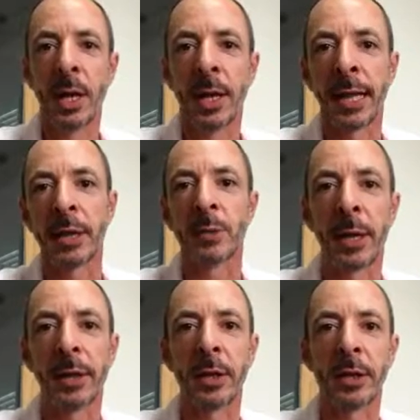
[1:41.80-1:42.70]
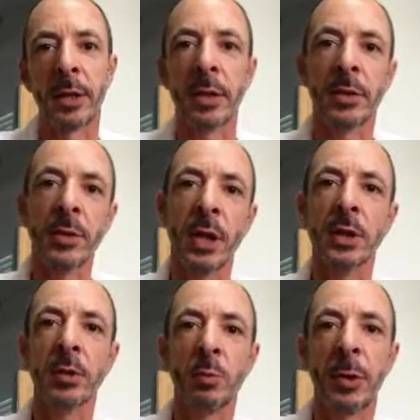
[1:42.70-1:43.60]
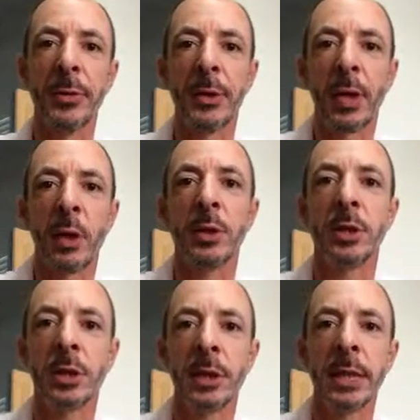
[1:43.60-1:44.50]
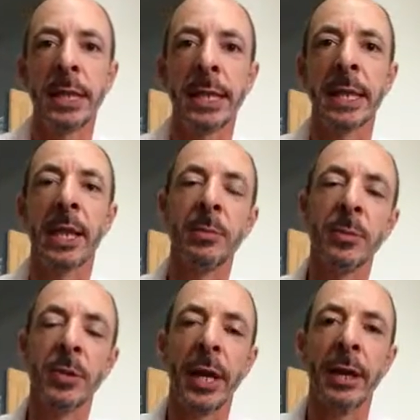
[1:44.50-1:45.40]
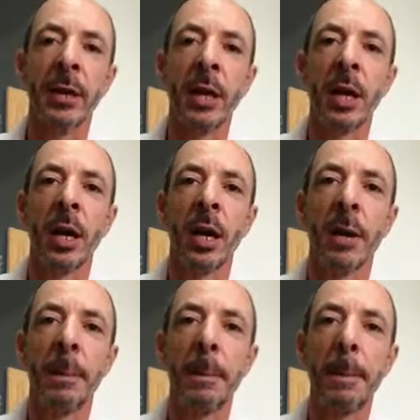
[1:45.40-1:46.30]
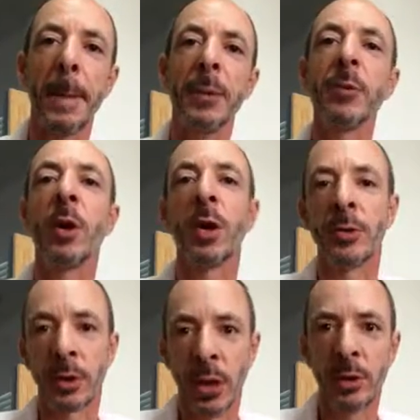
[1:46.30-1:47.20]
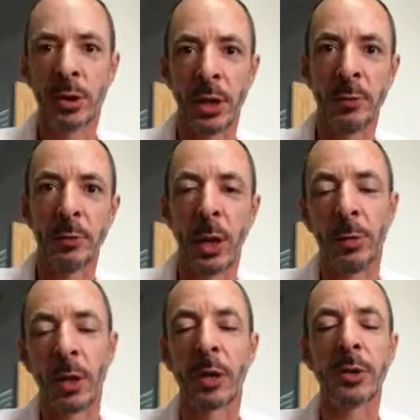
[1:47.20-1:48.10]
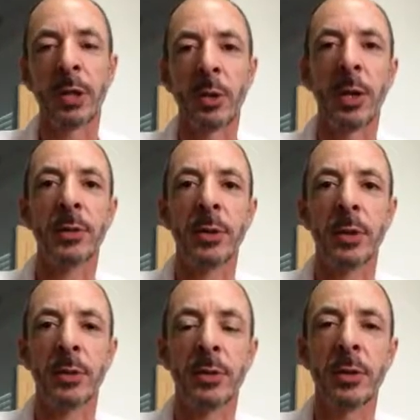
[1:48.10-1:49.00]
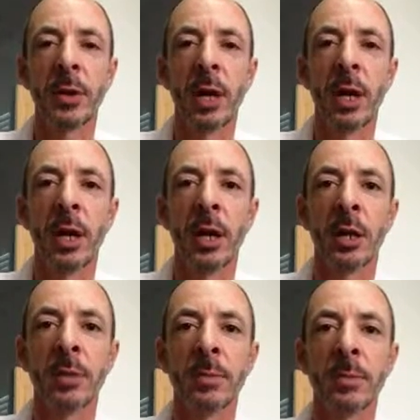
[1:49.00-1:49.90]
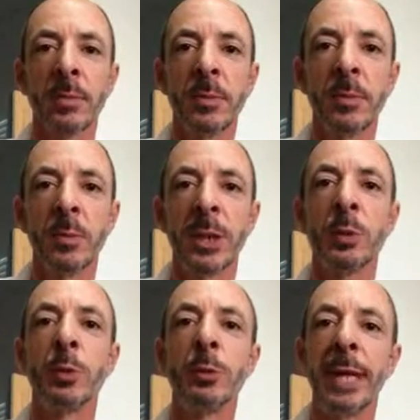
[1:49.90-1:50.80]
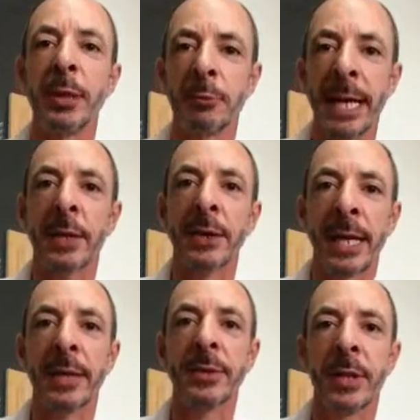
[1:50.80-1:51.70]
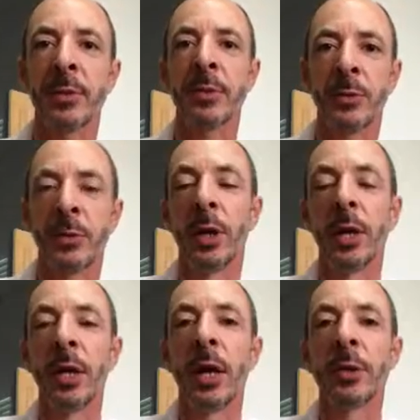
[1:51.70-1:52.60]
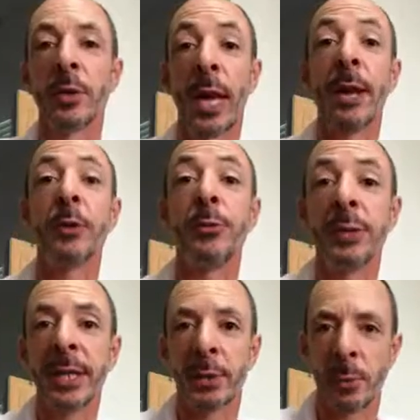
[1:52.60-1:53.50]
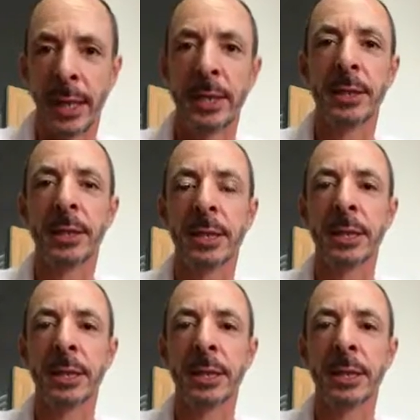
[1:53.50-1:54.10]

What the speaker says: And that's where the discussion with the coach then comes in. So as a coach, I was asking questions which were really around that sense of, so how do you feel it went?